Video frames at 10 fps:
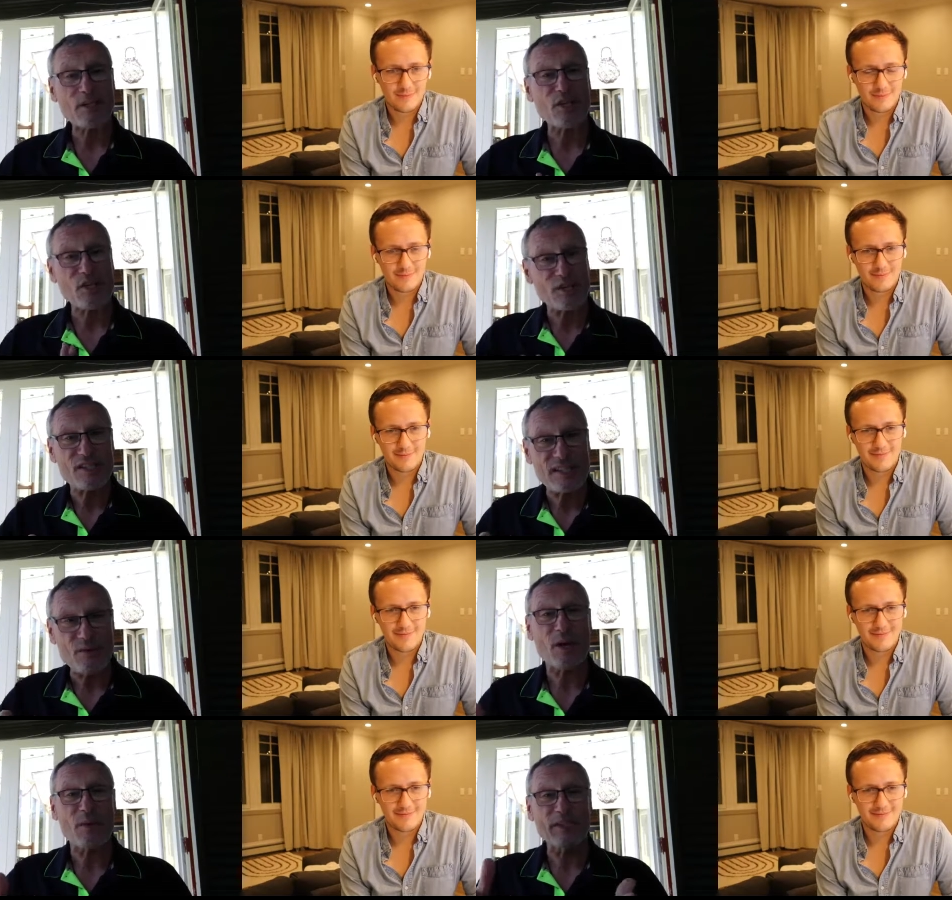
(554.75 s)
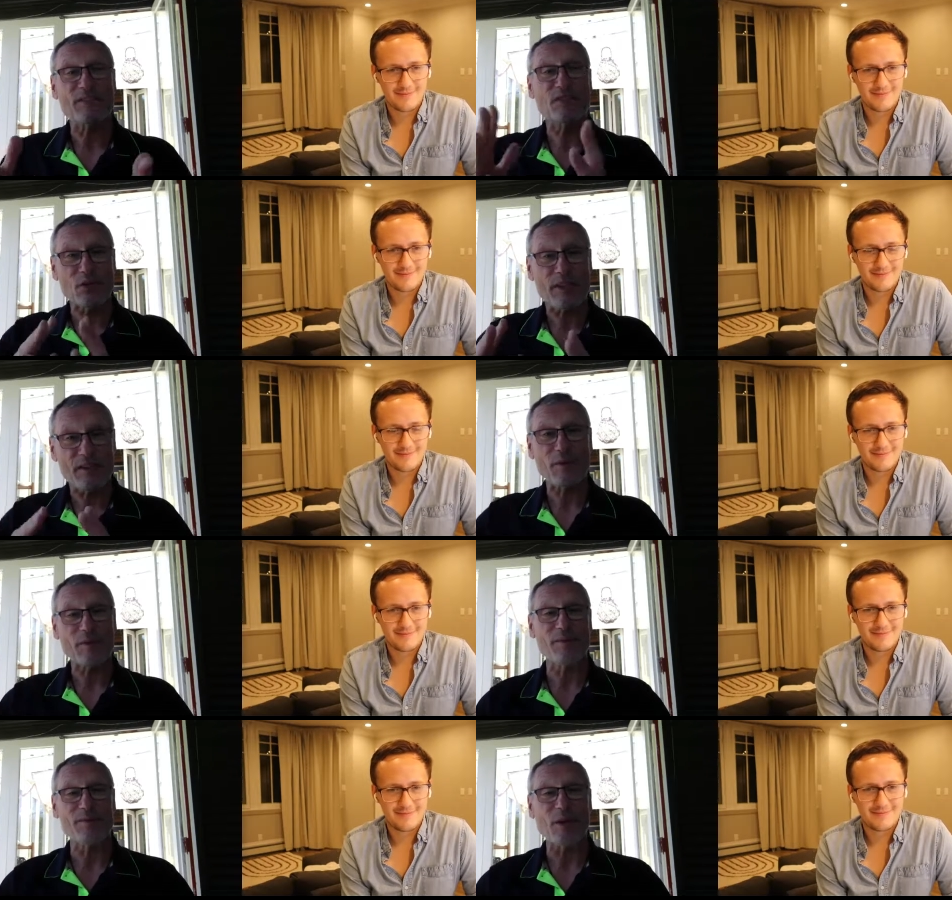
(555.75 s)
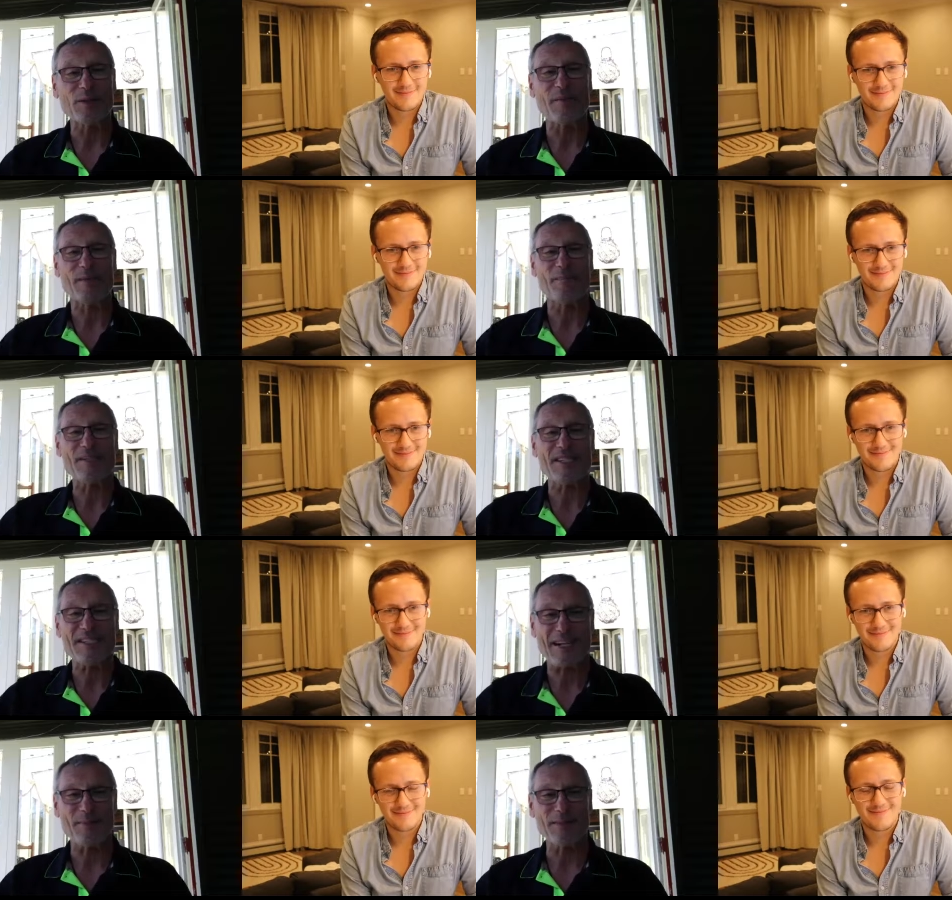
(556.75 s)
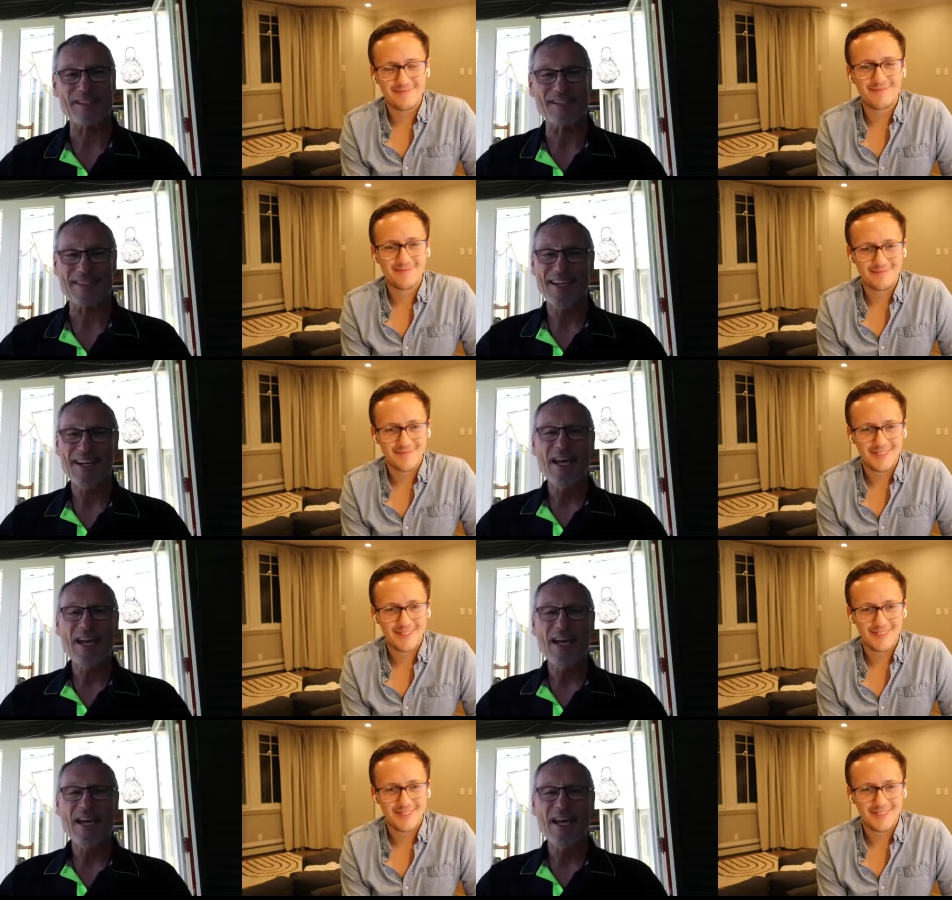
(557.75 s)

Speaker 1: So you can see why we joined, we, we rolled up the business capabilities.